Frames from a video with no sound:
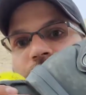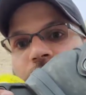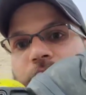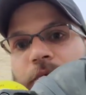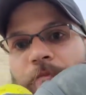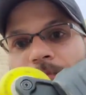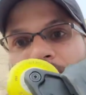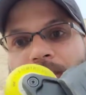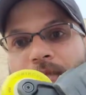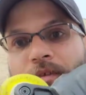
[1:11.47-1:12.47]
tell,
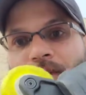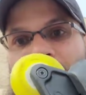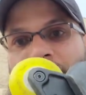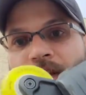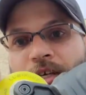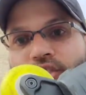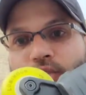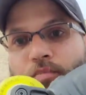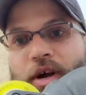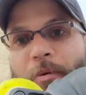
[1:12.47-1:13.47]
it's
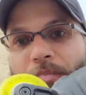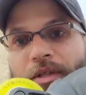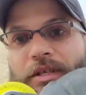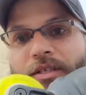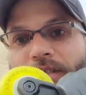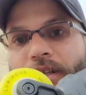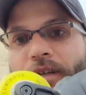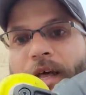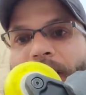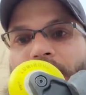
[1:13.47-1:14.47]
too bright, but these
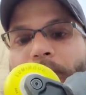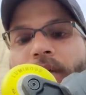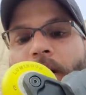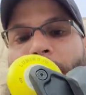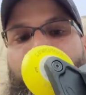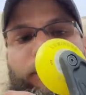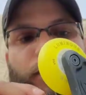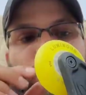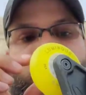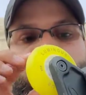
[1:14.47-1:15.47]
light up, but
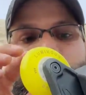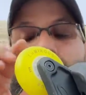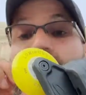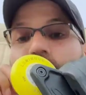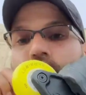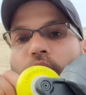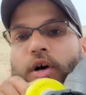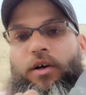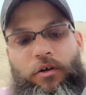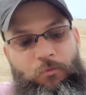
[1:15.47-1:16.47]
they're just a little too
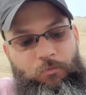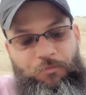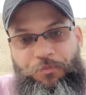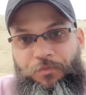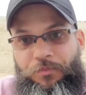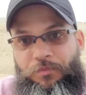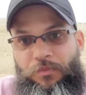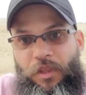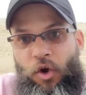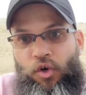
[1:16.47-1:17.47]
long,
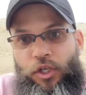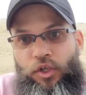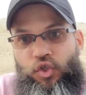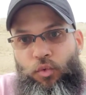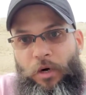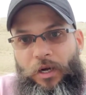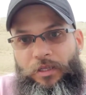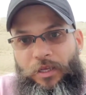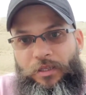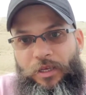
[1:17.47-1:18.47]
or a little too
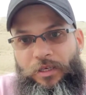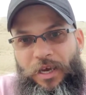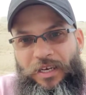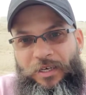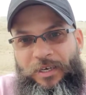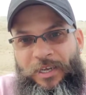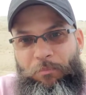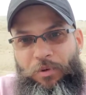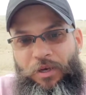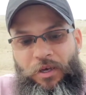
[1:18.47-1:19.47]
wide, that they kind of
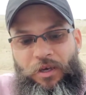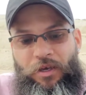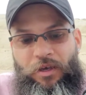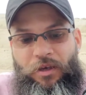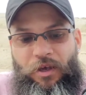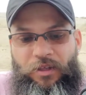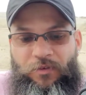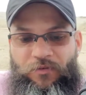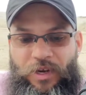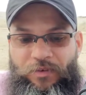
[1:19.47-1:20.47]
nip at
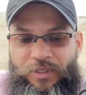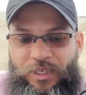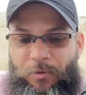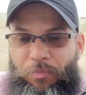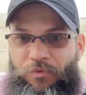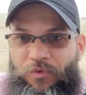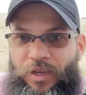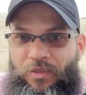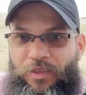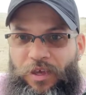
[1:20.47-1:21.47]
the very tip
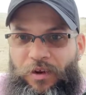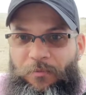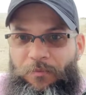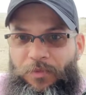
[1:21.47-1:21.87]
right there